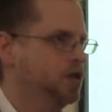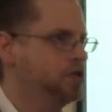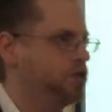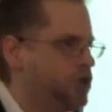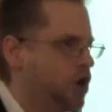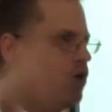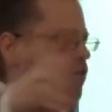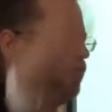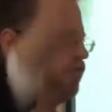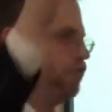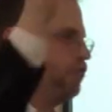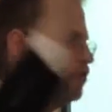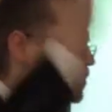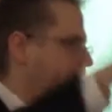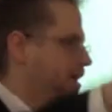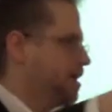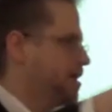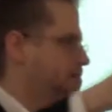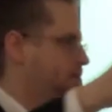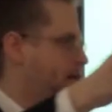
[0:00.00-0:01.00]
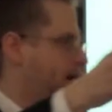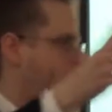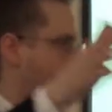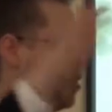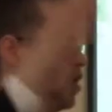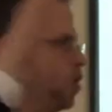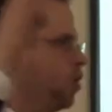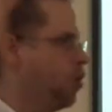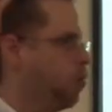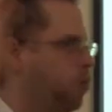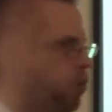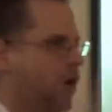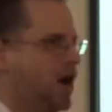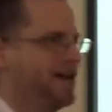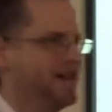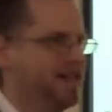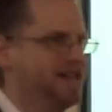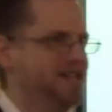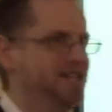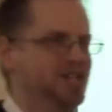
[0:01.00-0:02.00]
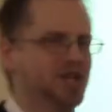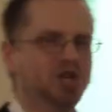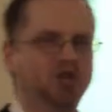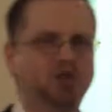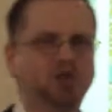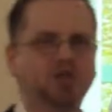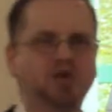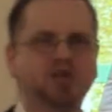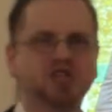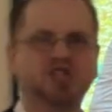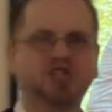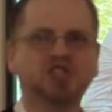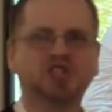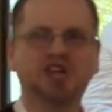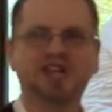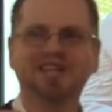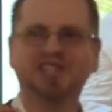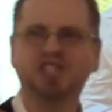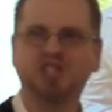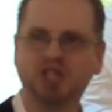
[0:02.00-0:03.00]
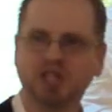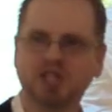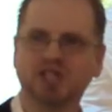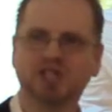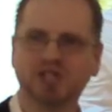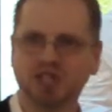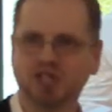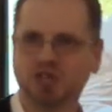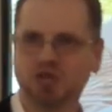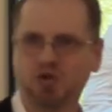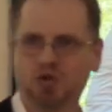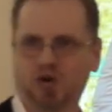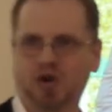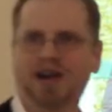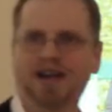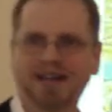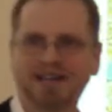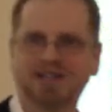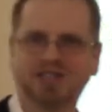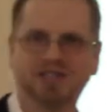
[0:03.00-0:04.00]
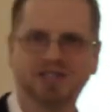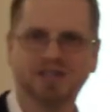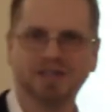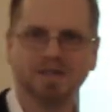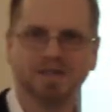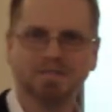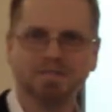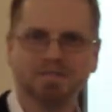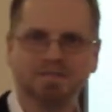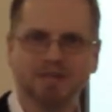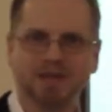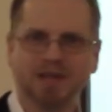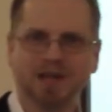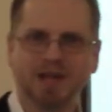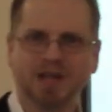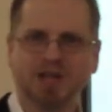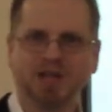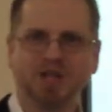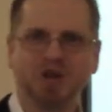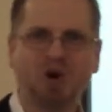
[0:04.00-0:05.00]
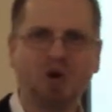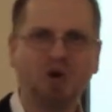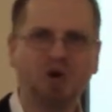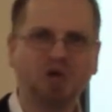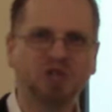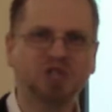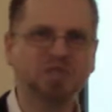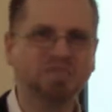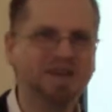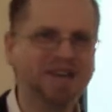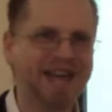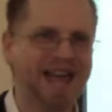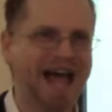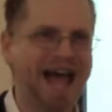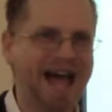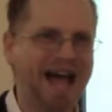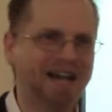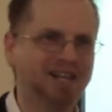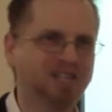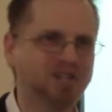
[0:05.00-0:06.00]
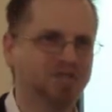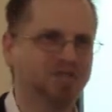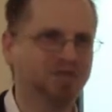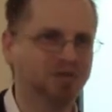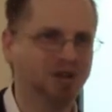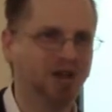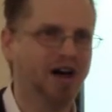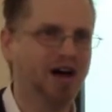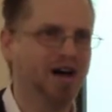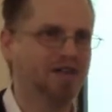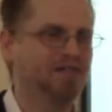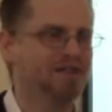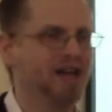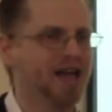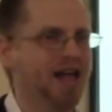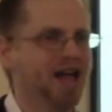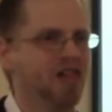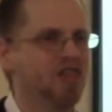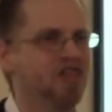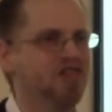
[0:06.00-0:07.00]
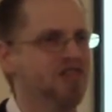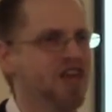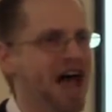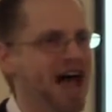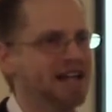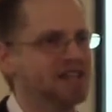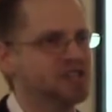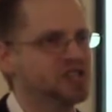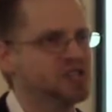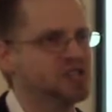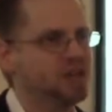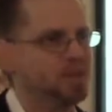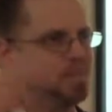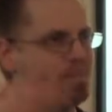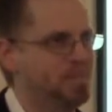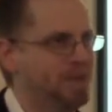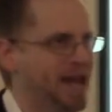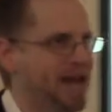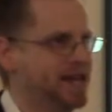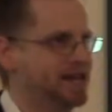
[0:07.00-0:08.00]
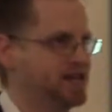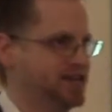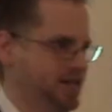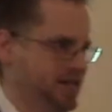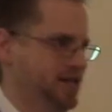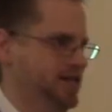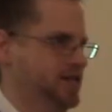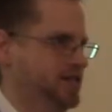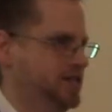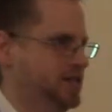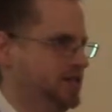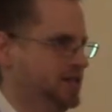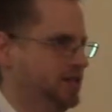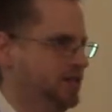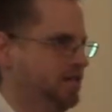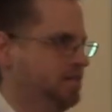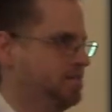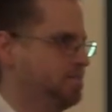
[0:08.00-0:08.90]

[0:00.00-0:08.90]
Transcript: Don't forget about what he did through his son Jesus Christ. The ultimate act of love, that's the basis